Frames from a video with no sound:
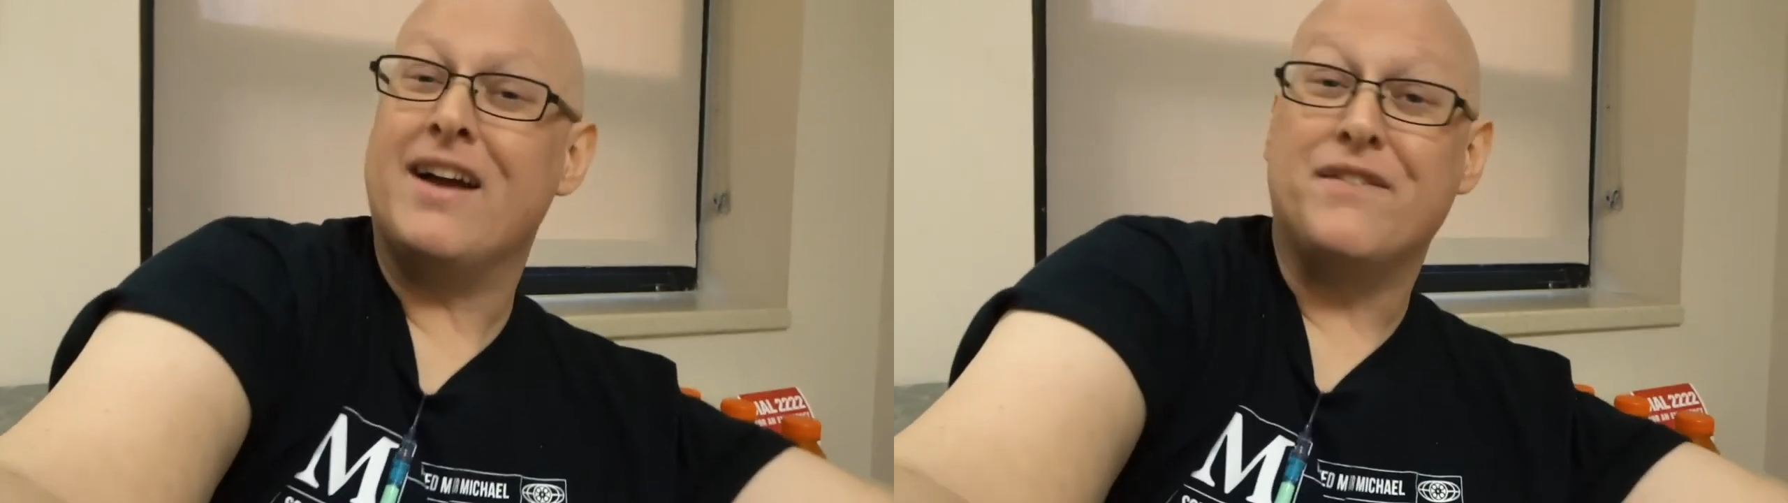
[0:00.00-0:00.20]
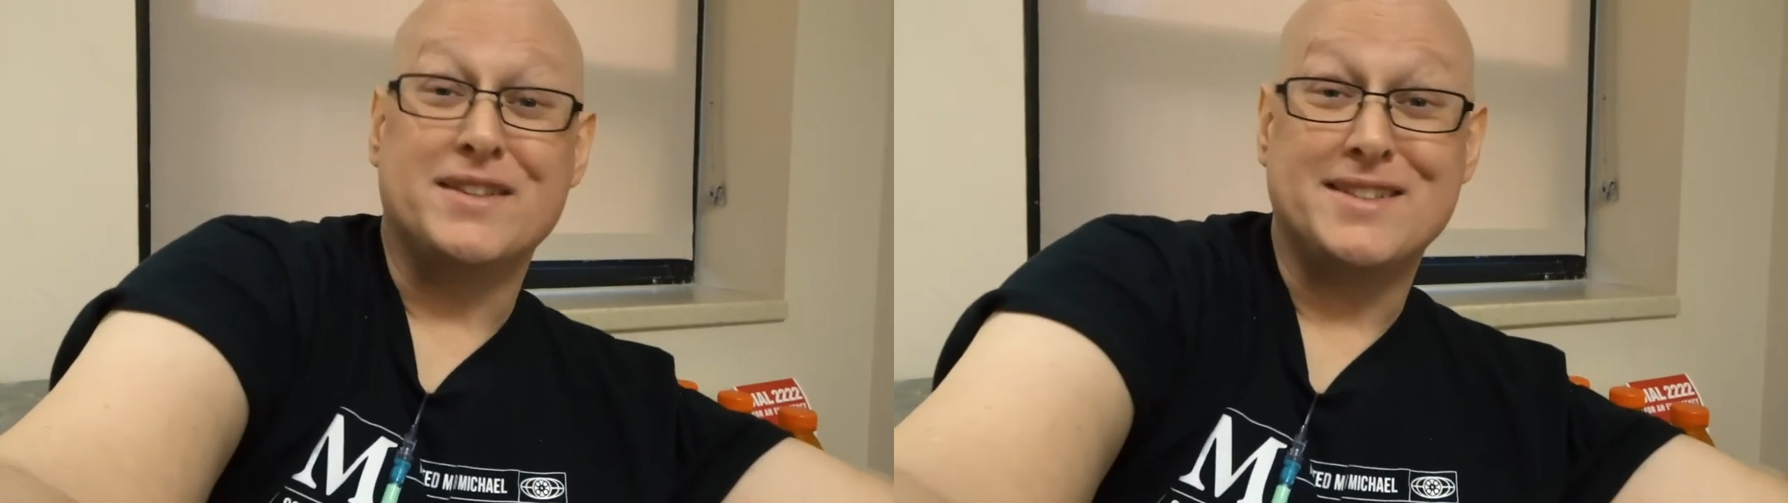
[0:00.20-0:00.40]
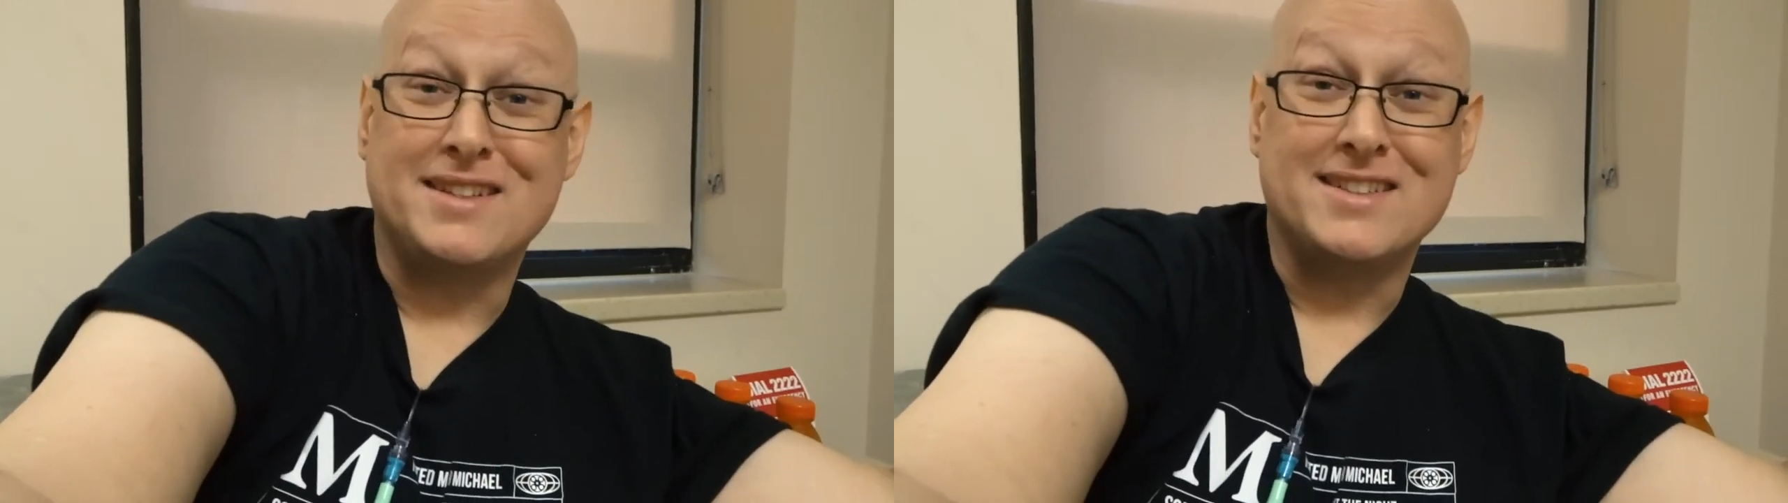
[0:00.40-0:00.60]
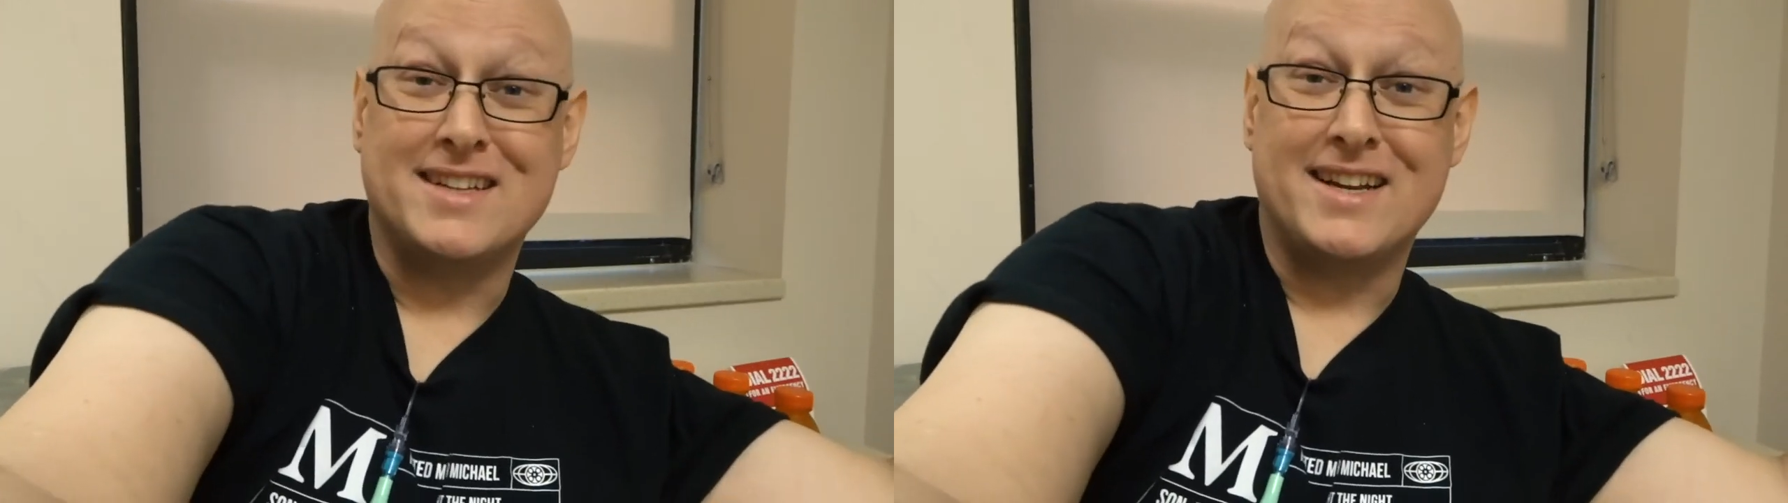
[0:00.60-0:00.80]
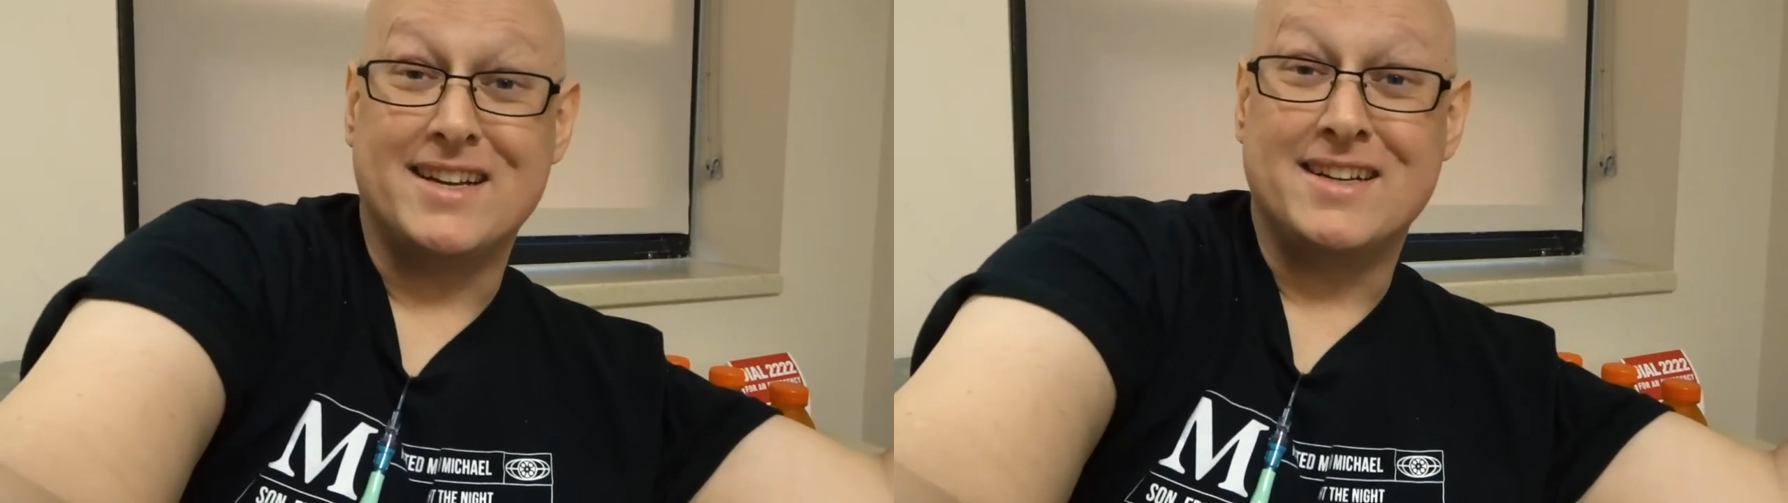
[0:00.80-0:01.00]
I
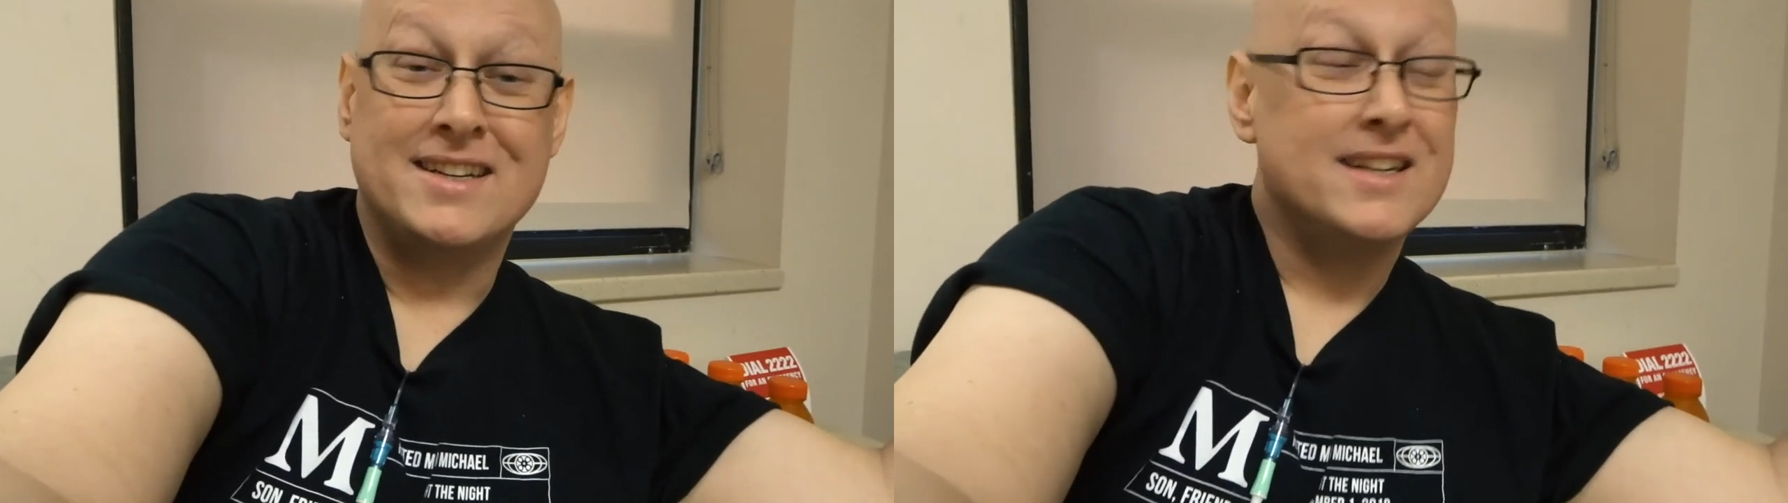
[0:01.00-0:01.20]
facilitate it.